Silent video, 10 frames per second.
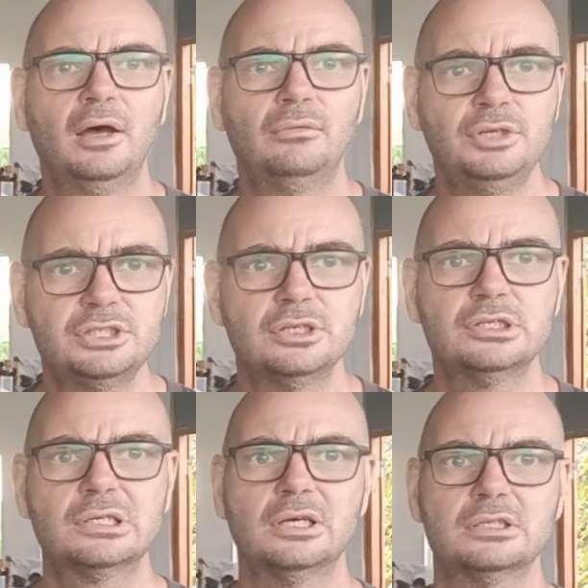
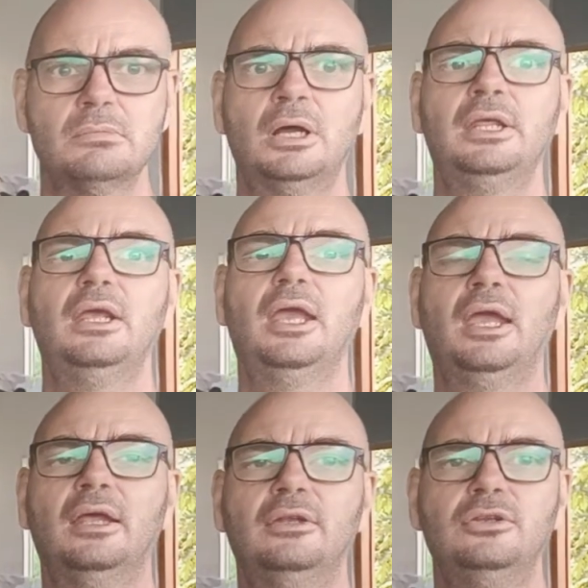research costs money
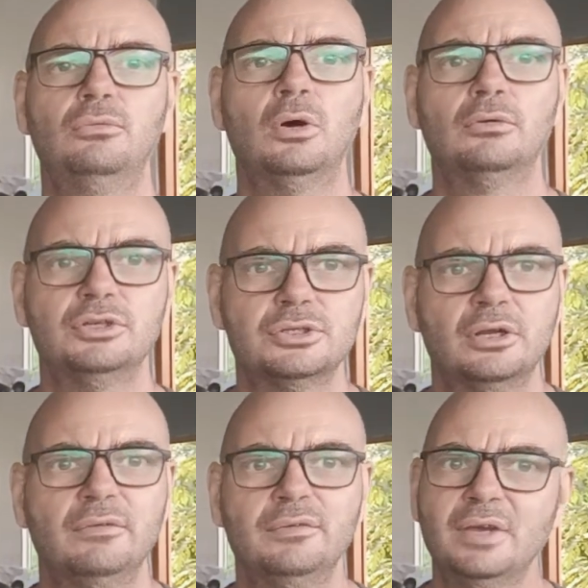and you want return
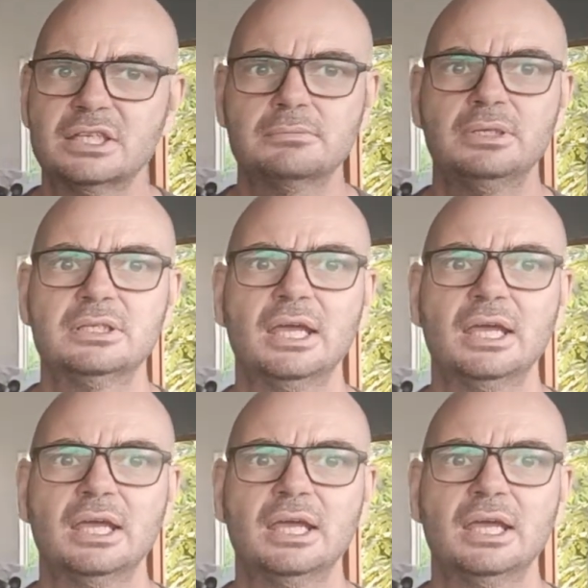of investment,